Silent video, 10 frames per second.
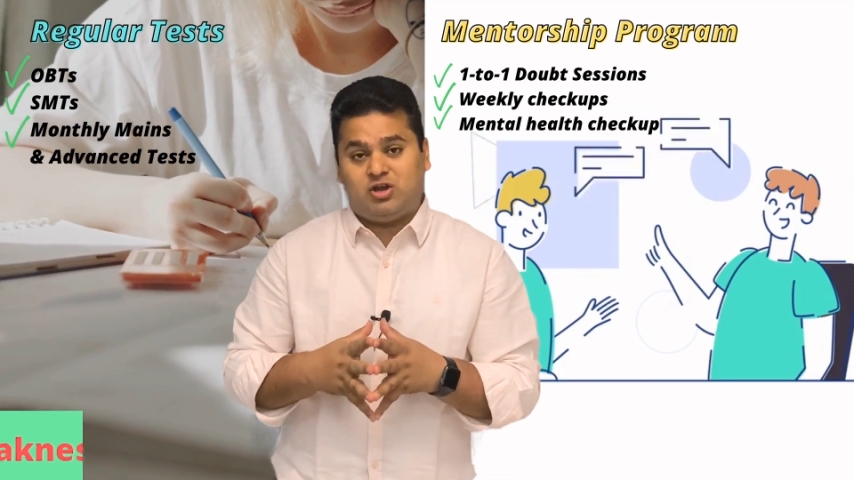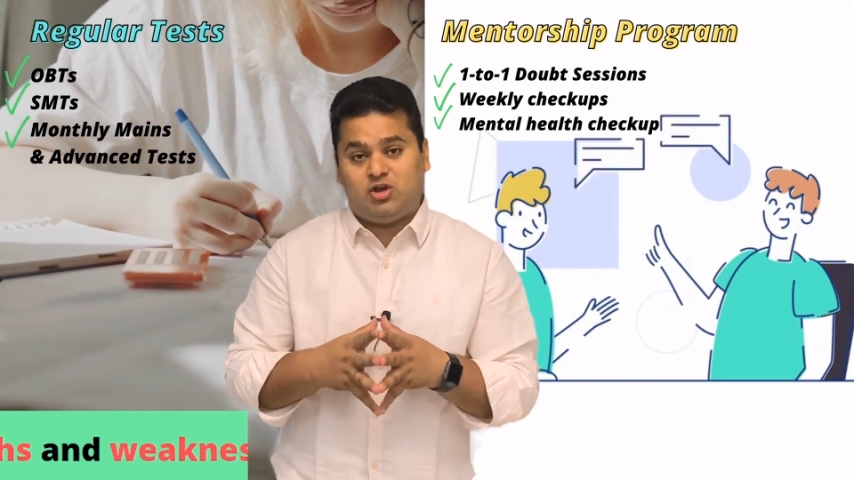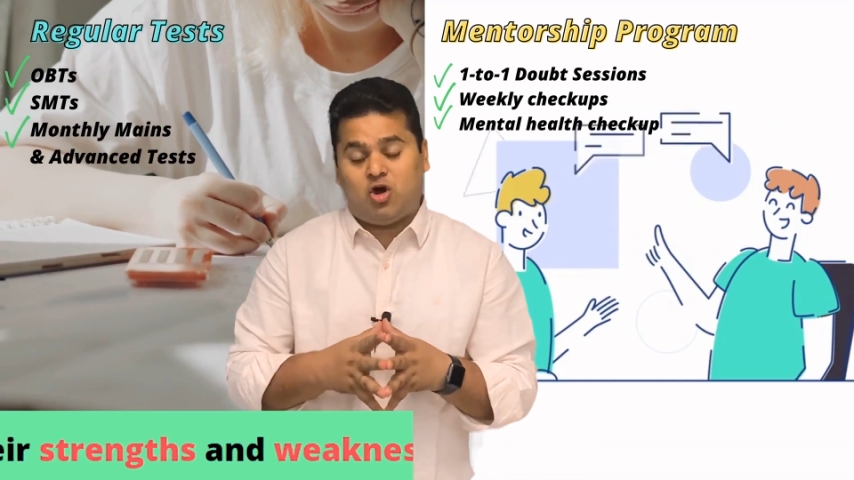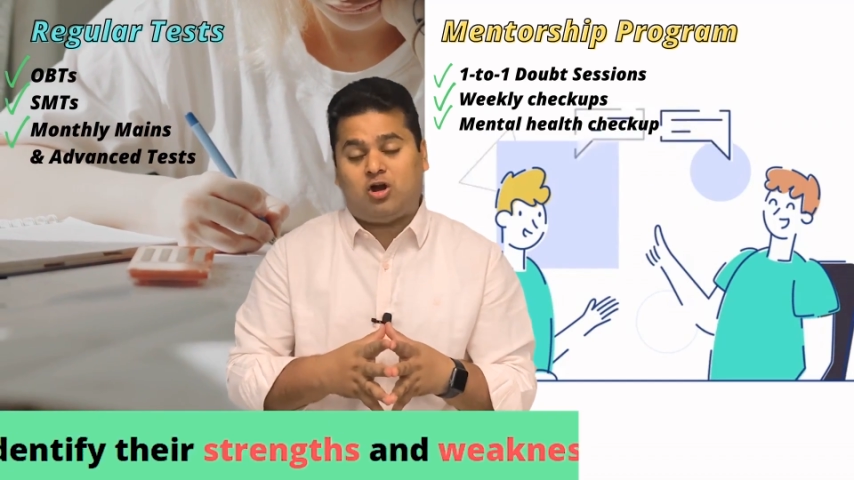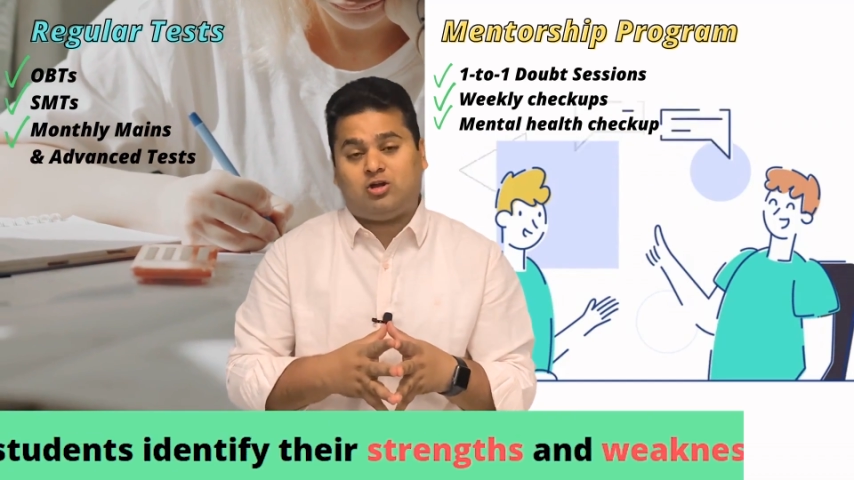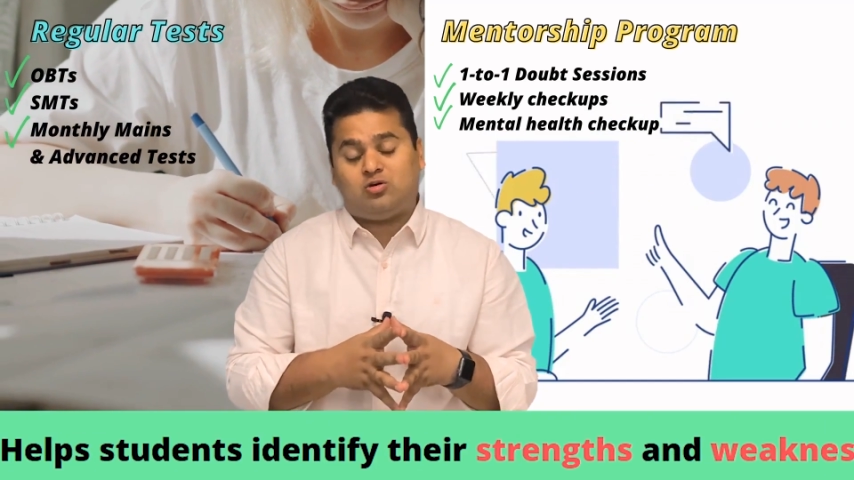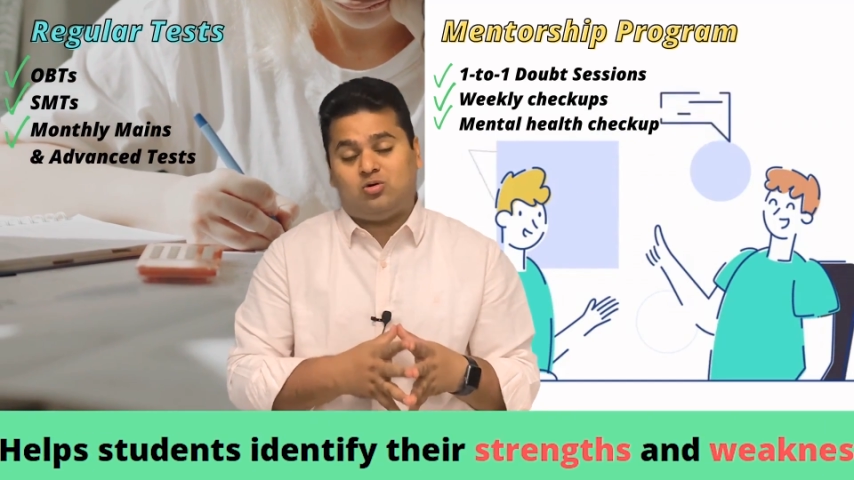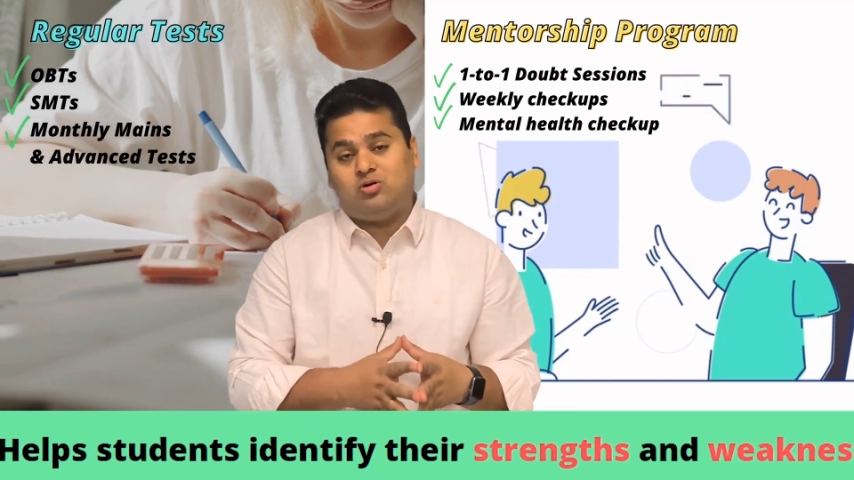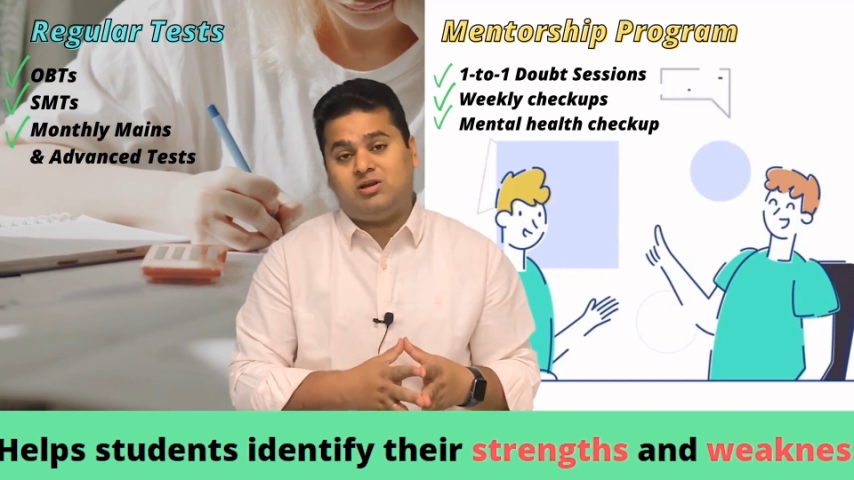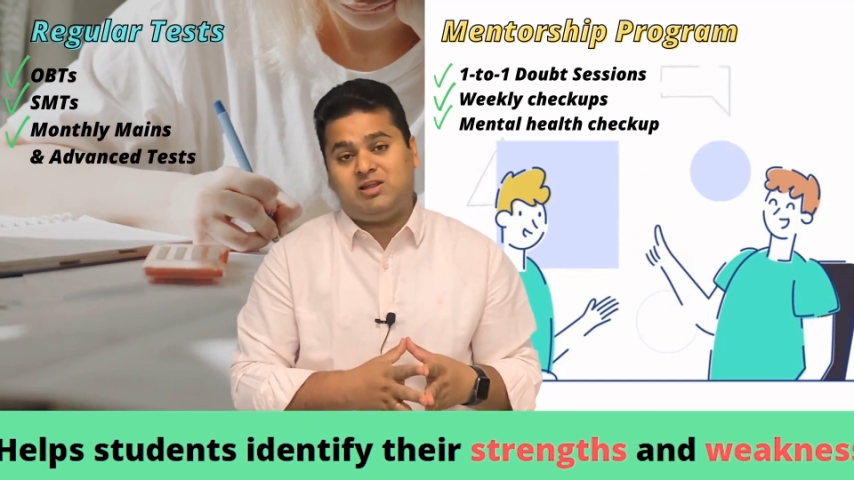not
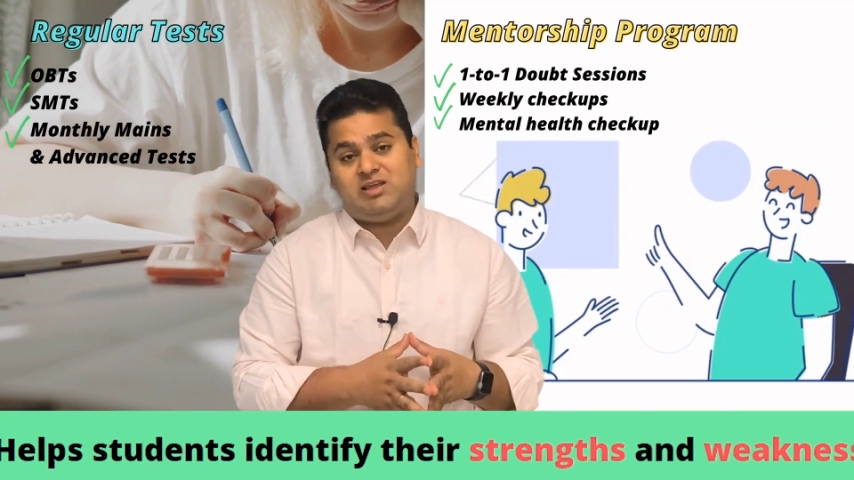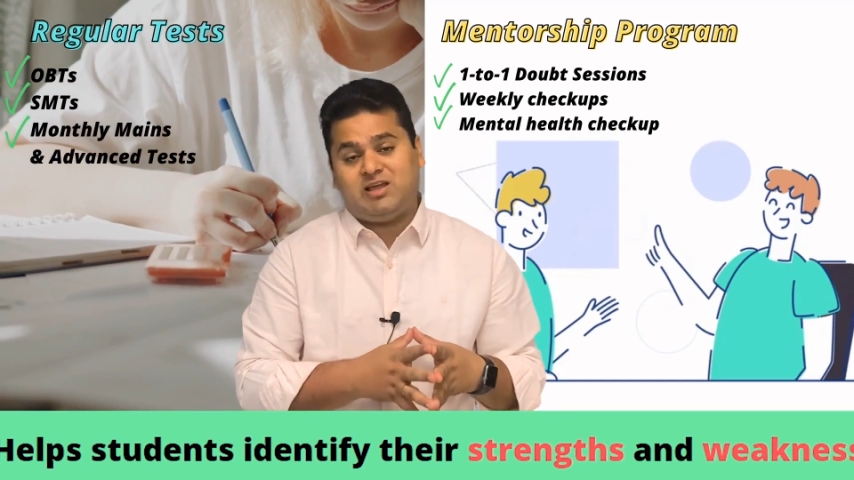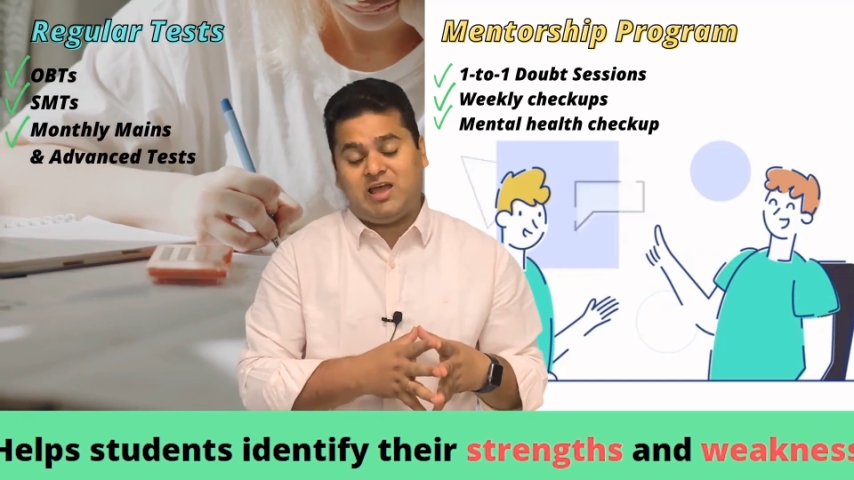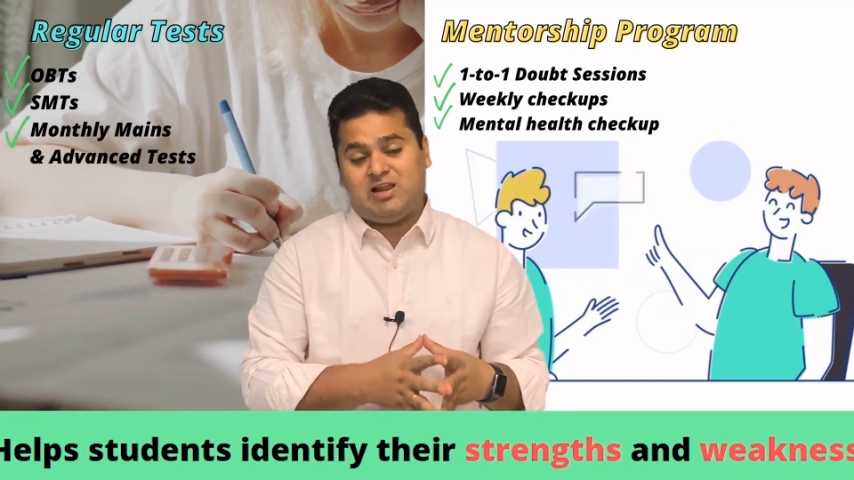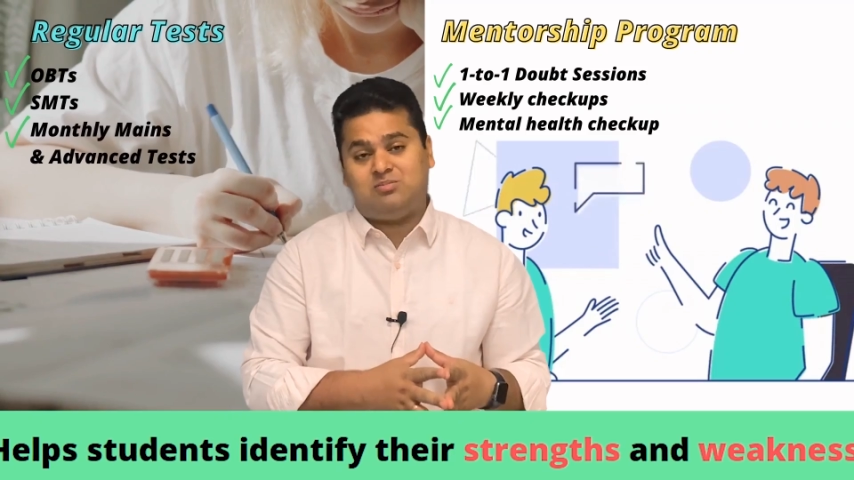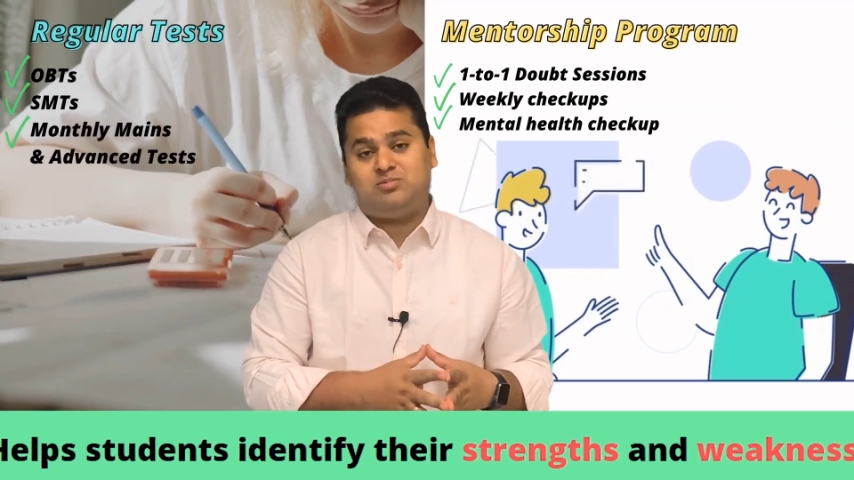only help